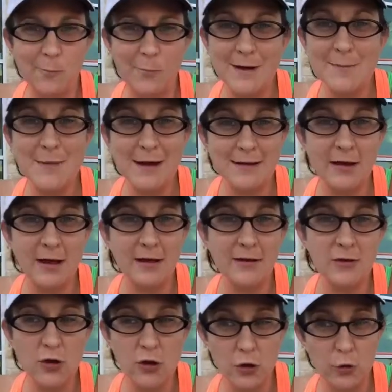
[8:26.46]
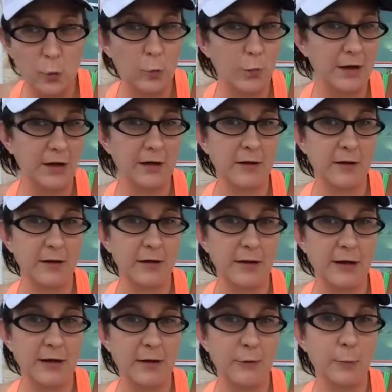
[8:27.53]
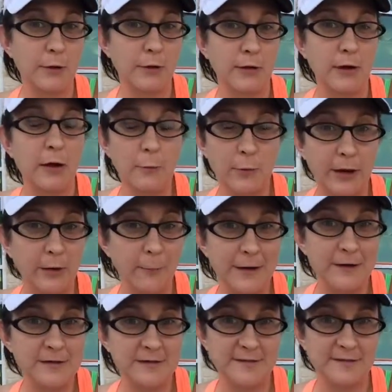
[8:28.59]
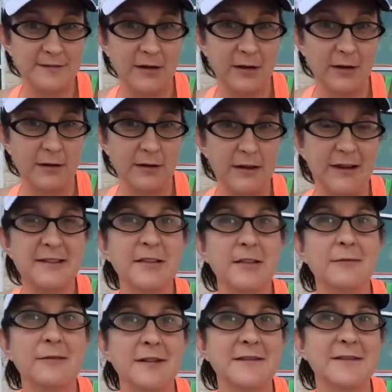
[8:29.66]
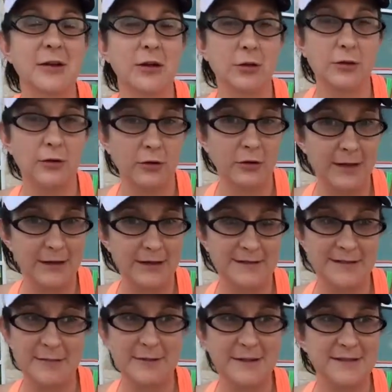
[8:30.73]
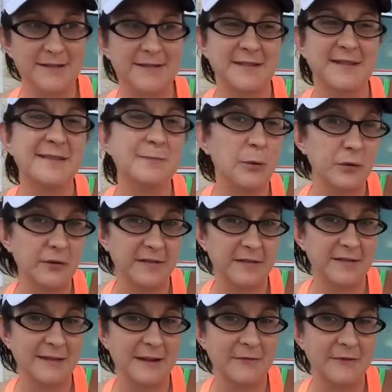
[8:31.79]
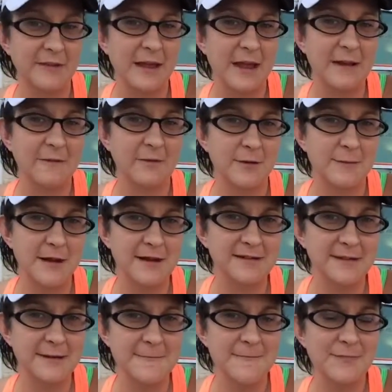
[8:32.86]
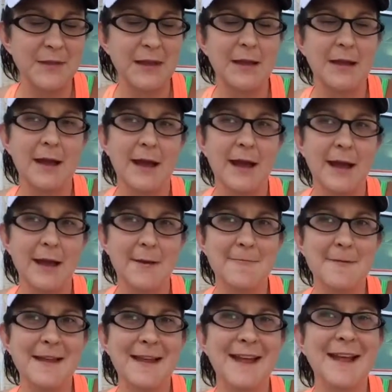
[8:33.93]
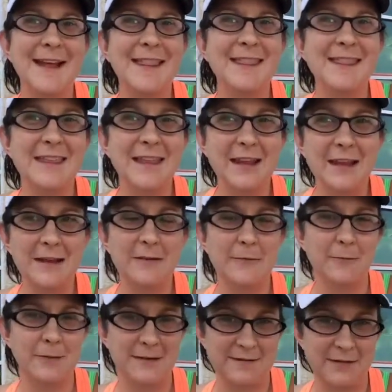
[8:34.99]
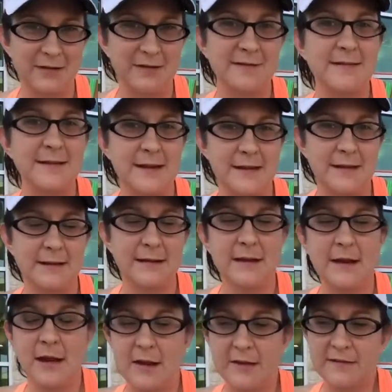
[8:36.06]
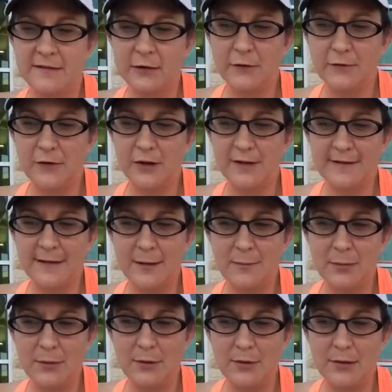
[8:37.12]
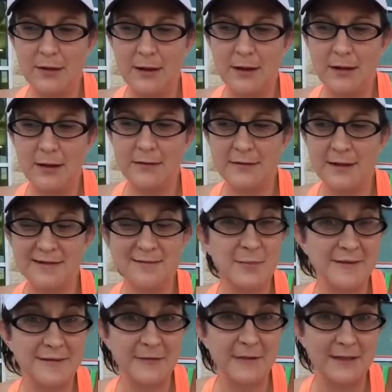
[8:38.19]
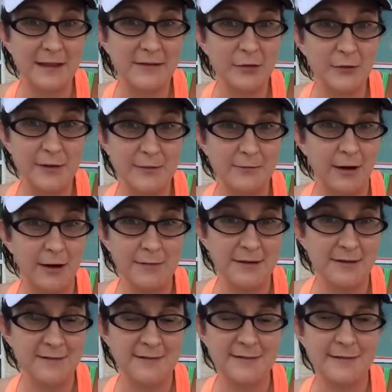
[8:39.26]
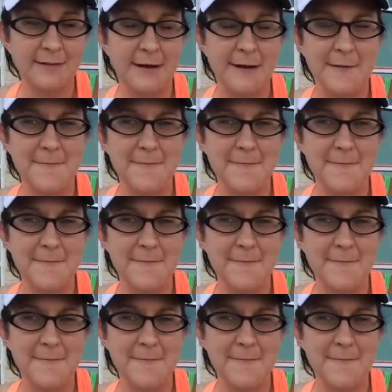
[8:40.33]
we may not know what our weaknesses are until we start learning, until we've just exposed ourselves to that information, and then we start seeing. So for example, that Tony Robbins,